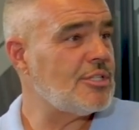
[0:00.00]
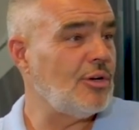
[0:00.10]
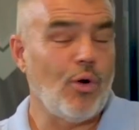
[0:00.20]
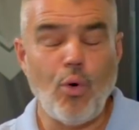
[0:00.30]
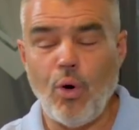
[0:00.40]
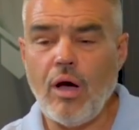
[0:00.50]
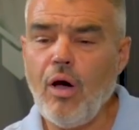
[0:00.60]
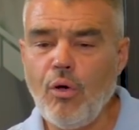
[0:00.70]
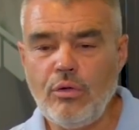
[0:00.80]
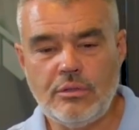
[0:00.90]
So a
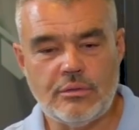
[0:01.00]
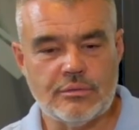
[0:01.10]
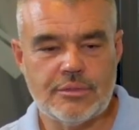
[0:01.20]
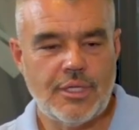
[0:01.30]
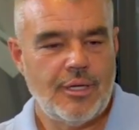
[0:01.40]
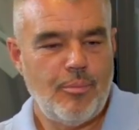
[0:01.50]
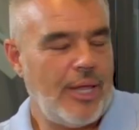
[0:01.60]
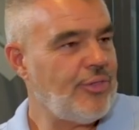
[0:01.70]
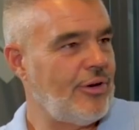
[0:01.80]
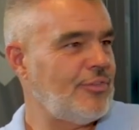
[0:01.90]
whole
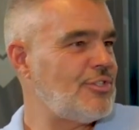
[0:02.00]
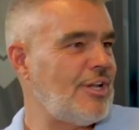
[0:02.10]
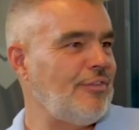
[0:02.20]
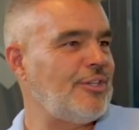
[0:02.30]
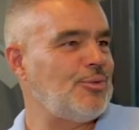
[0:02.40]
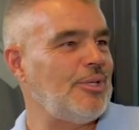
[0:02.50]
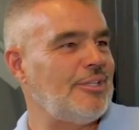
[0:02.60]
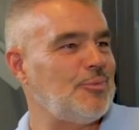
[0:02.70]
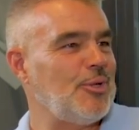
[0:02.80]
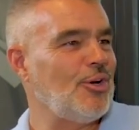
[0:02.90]
plethora of stuff that we
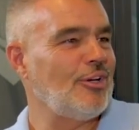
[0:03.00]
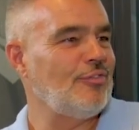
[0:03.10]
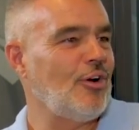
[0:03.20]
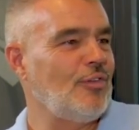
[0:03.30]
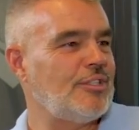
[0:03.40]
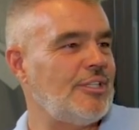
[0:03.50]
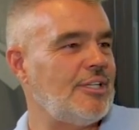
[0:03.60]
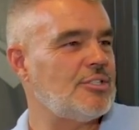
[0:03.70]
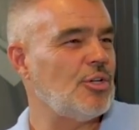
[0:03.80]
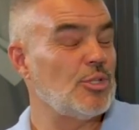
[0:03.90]
got involved in,
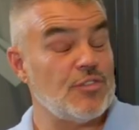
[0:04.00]
and so it